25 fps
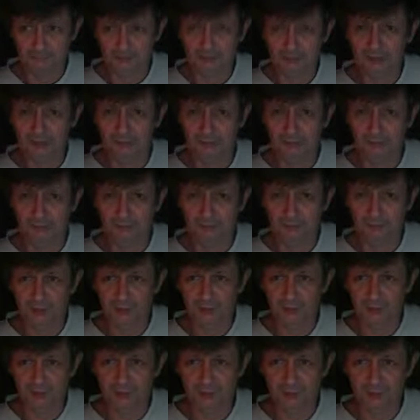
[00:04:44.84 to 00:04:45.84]
Internet
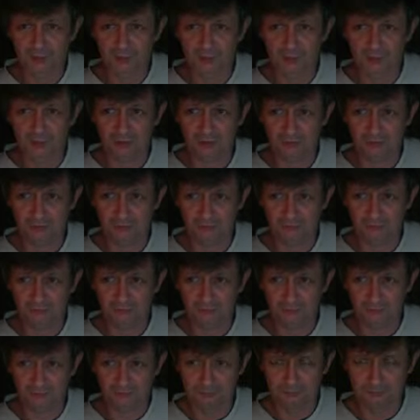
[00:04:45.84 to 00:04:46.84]
information says
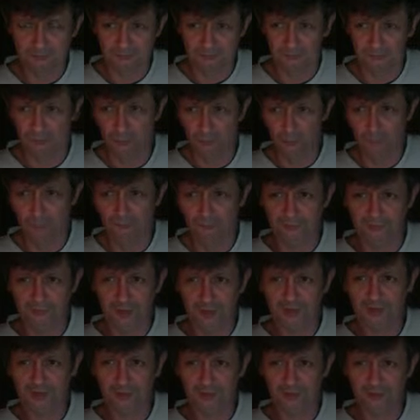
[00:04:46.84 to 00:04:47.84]
more than
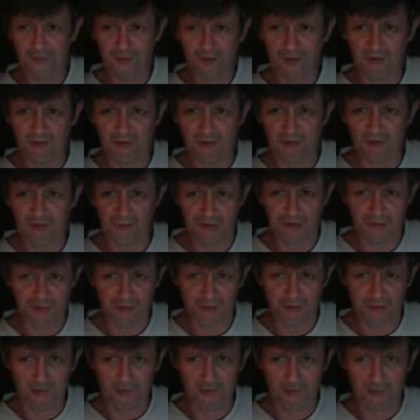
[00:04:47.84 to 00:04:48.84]
90% of
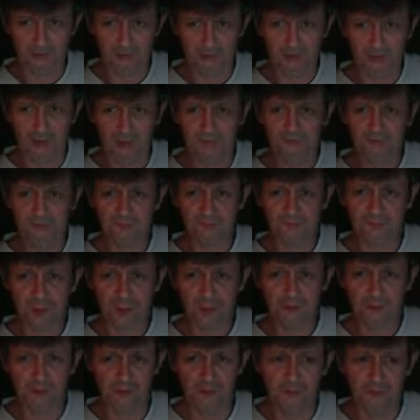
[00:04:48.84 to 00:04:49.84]
e-liquid comes from
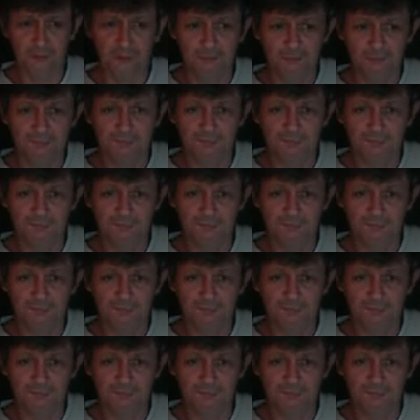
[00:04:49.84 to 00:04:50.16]
China.